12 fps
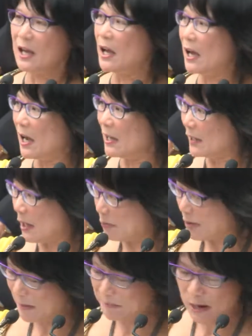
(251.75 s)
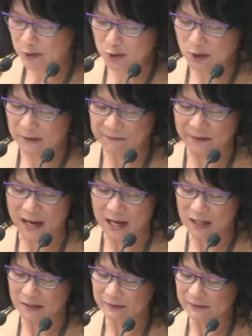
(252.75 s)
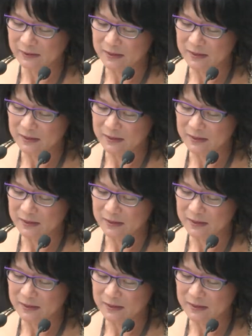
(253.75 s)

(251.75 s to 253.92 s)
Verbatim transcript: uh, that we're about to unveil